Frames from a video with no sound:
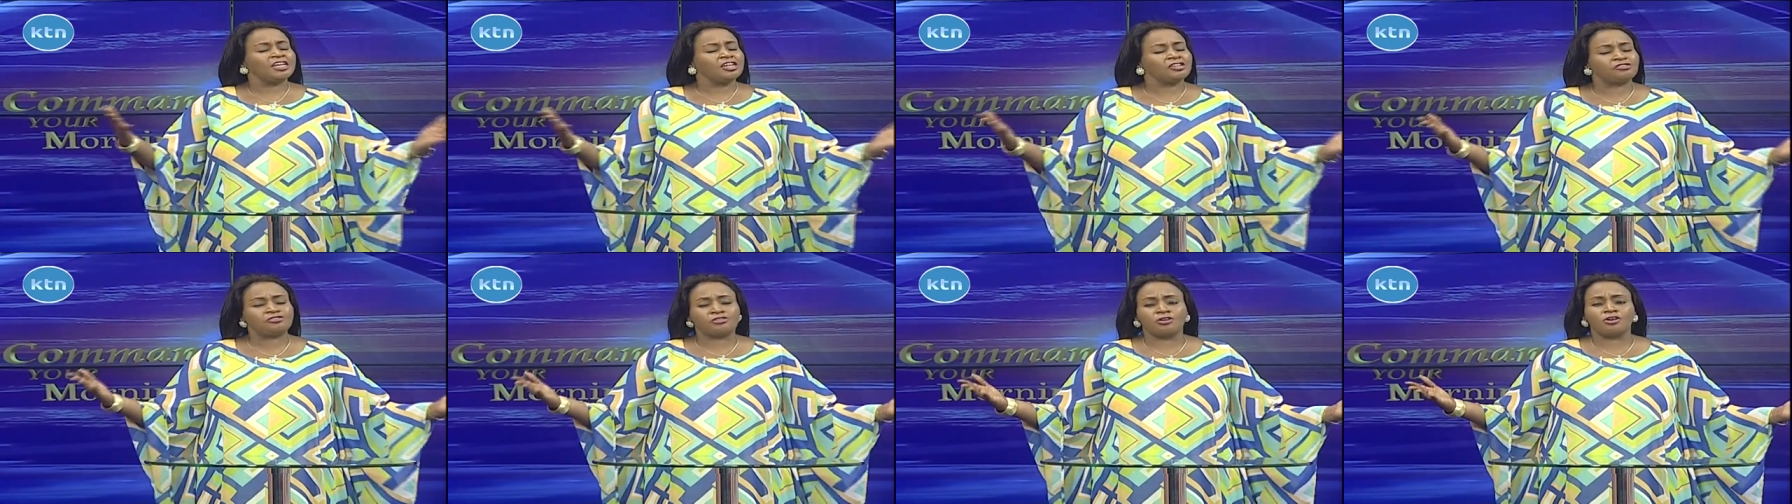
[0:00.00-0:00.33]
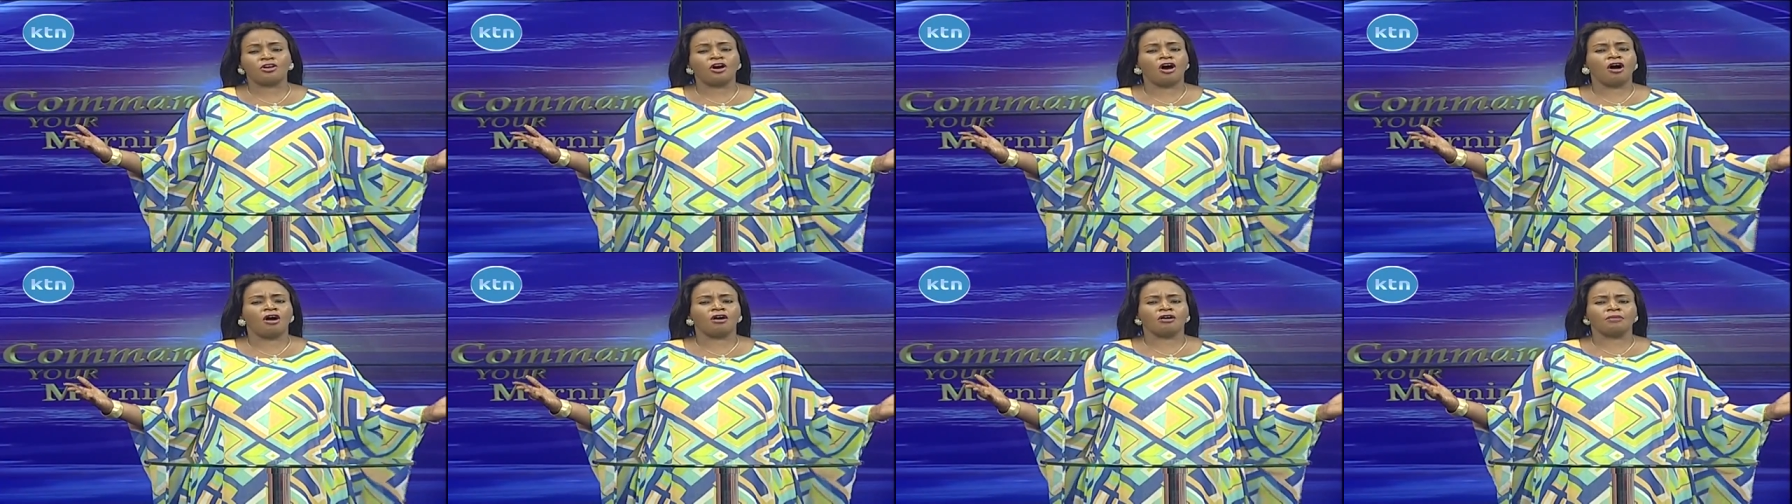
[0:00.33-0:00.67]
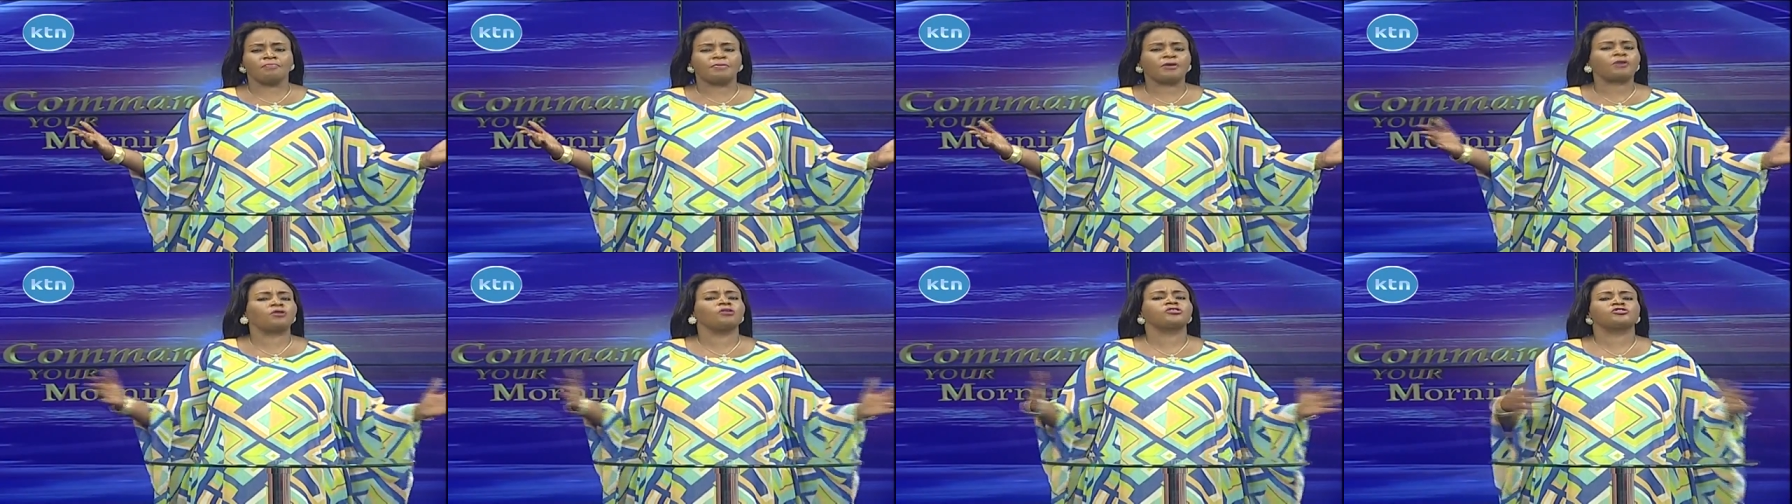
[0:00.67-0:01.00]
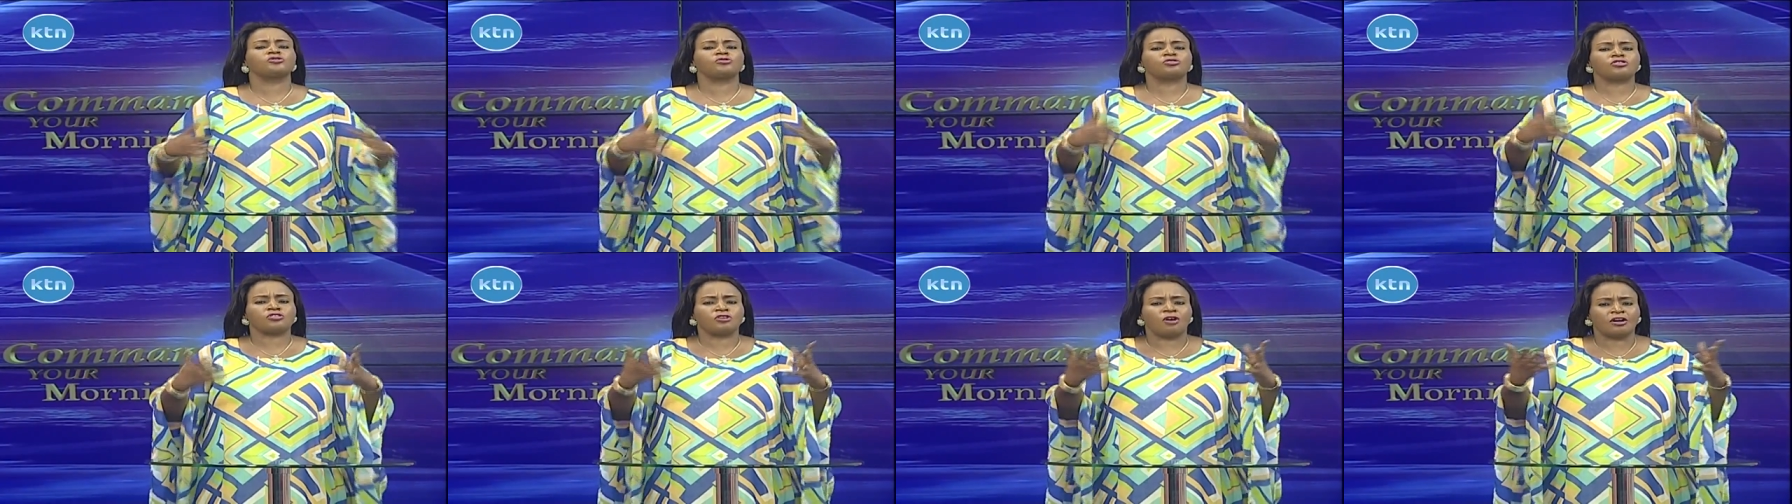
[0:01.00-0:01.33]
is long
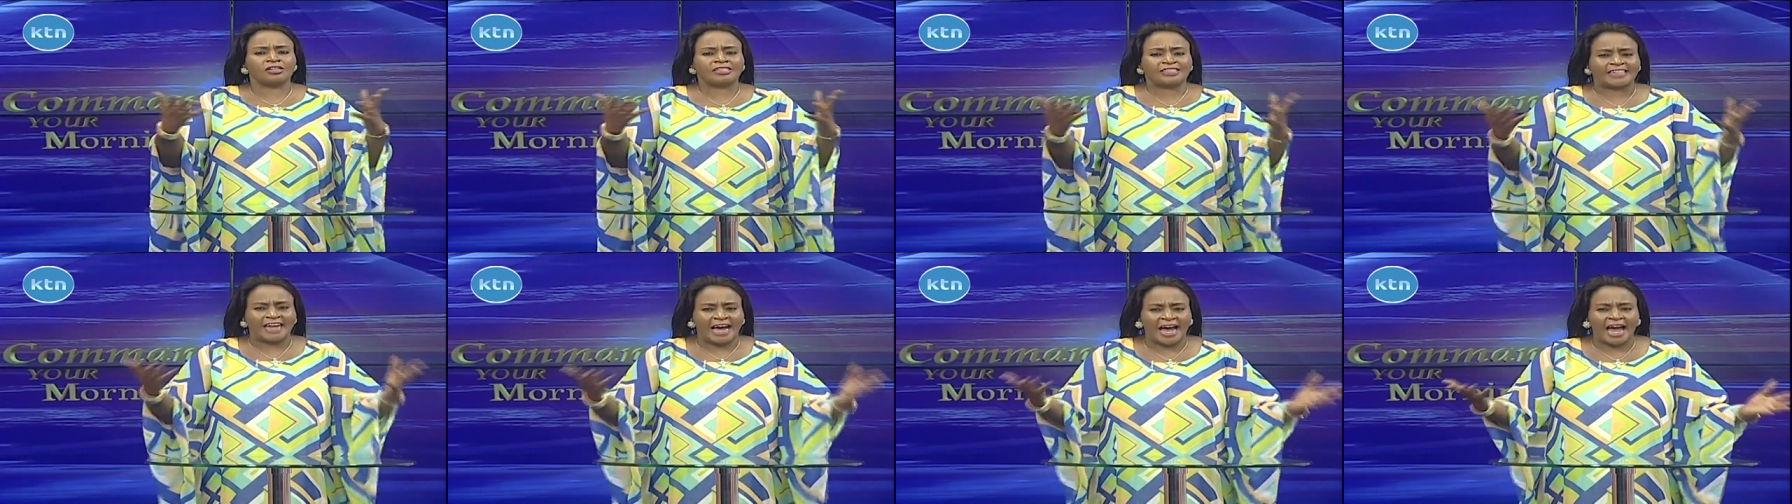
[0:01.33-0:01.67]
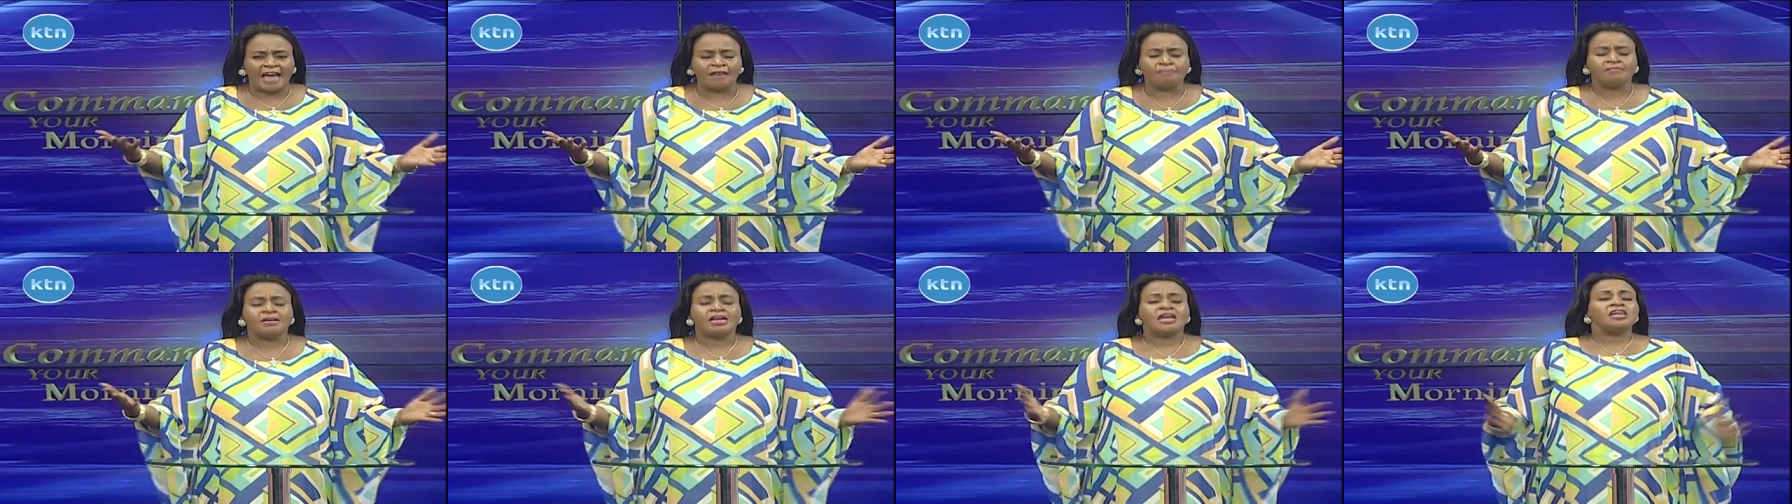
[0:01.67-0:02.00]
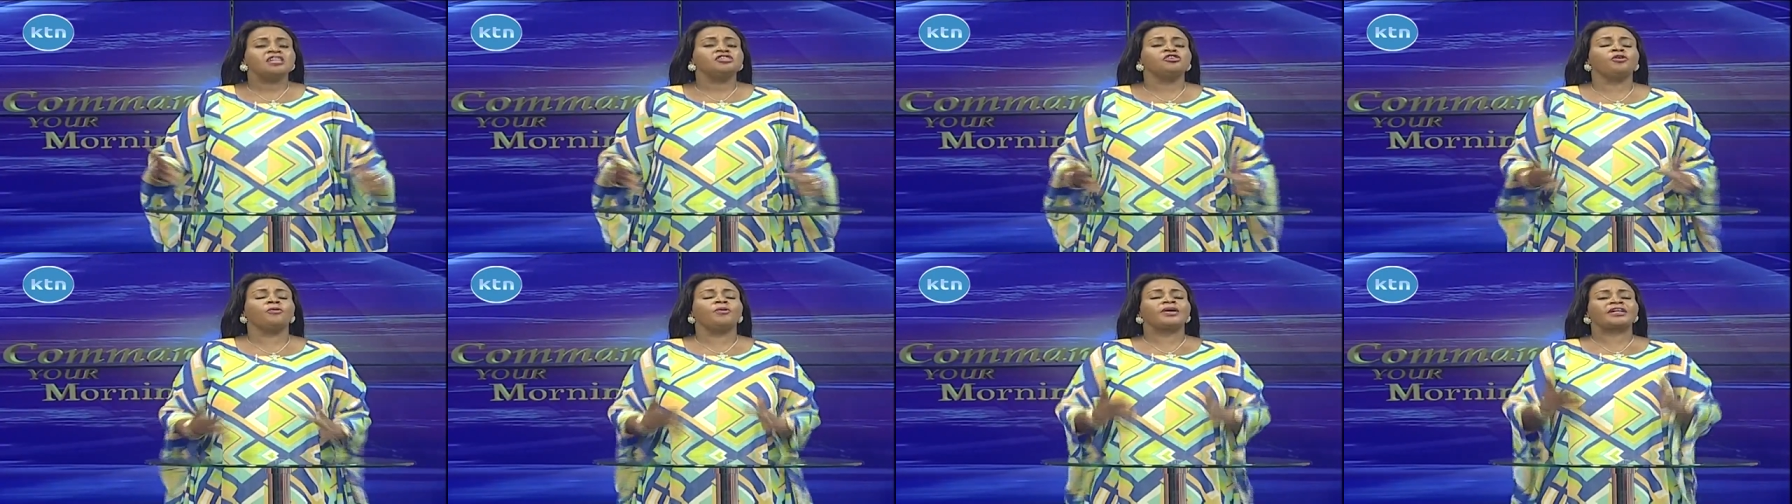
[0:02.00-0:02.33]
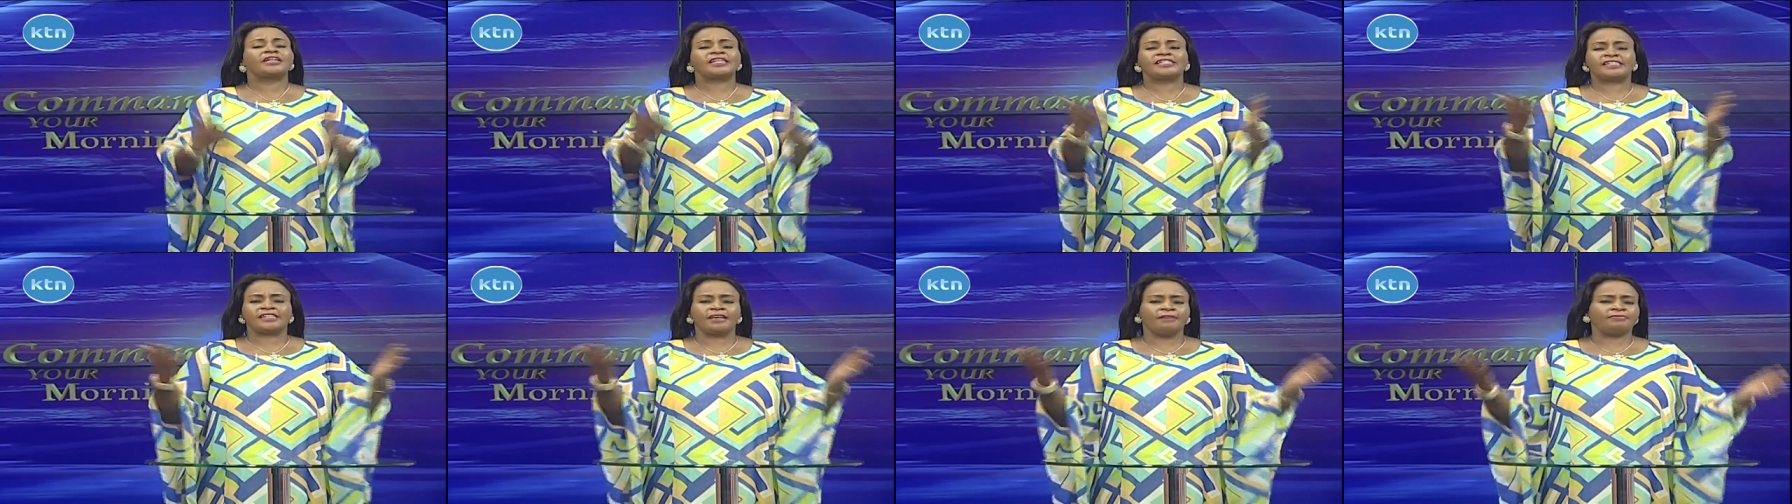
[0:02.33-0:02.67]
because you sow time, you will
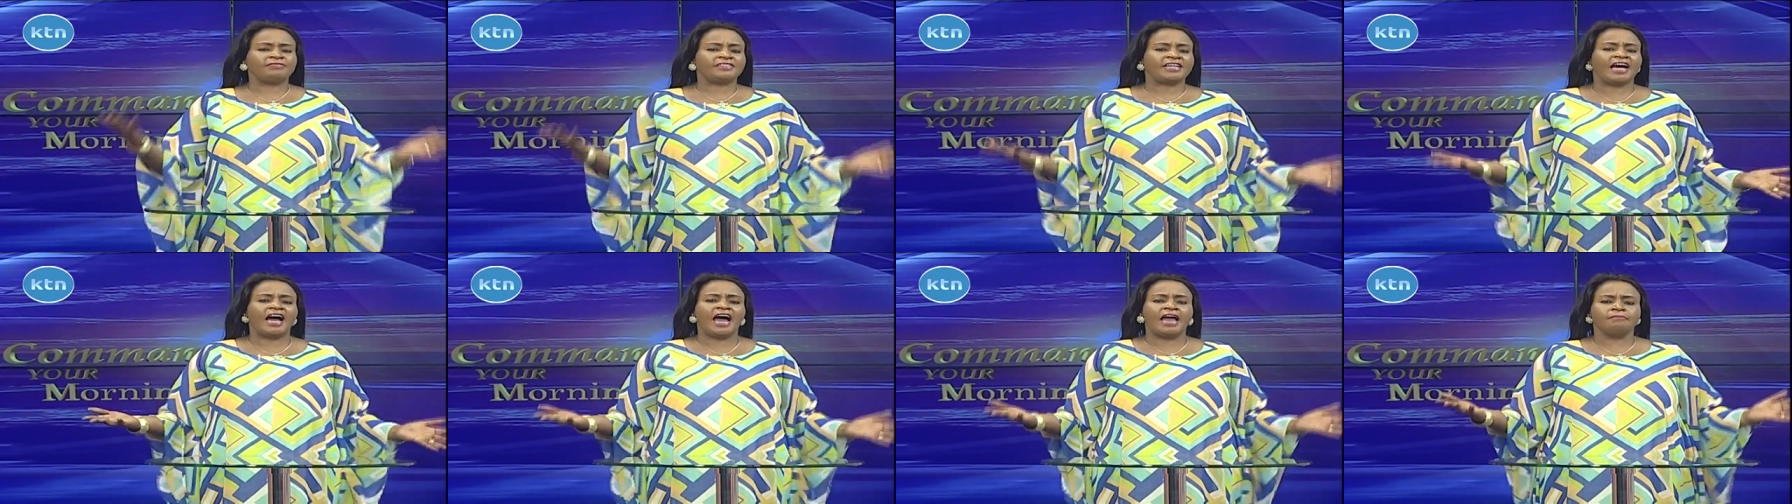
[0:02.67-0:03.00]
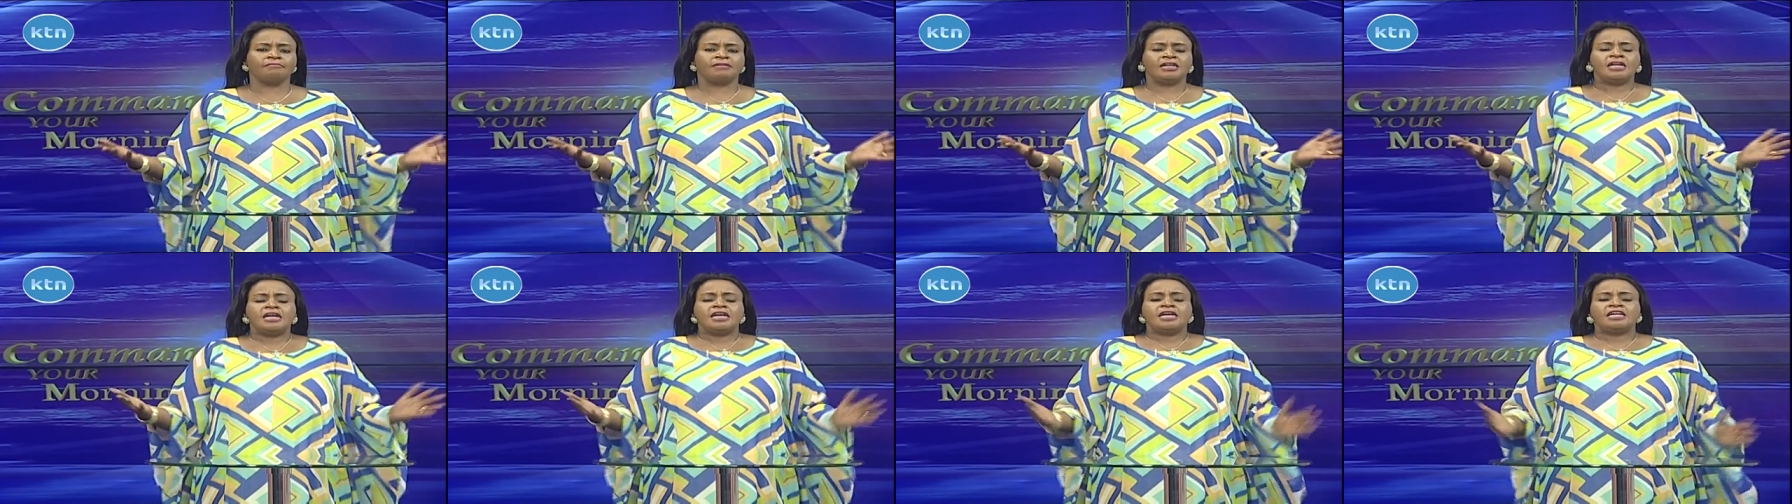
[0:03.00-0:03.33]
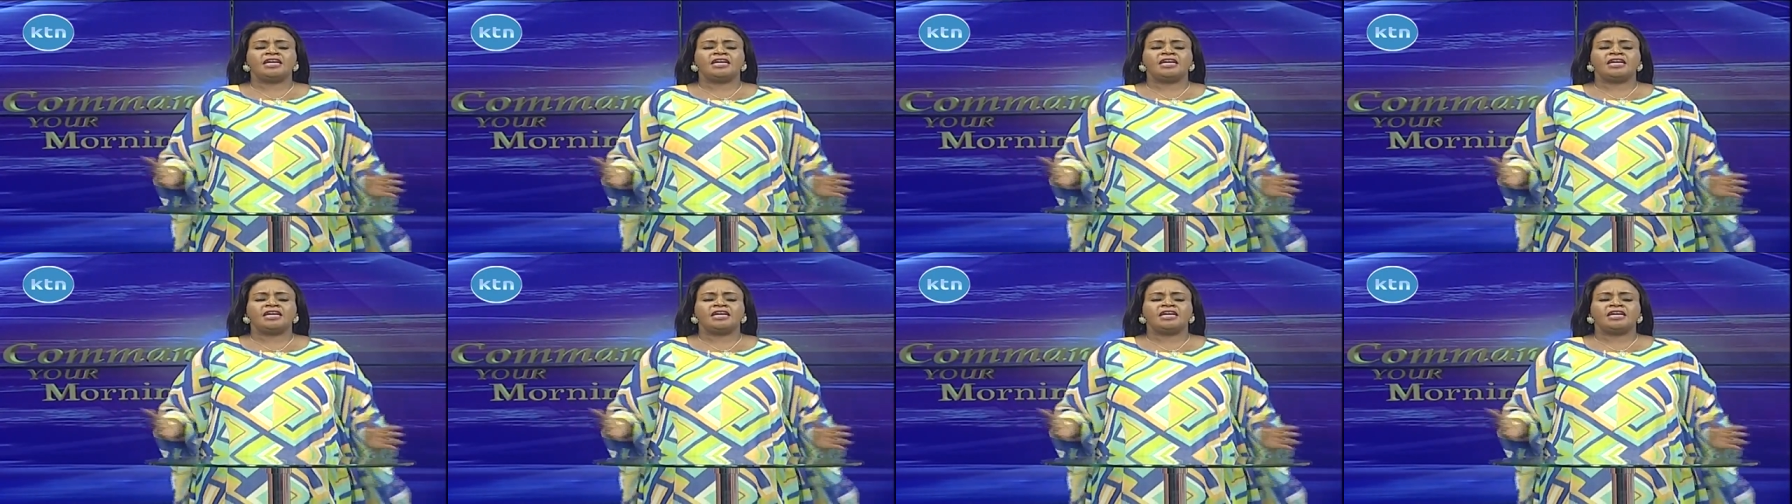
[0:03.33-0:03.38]
receive time.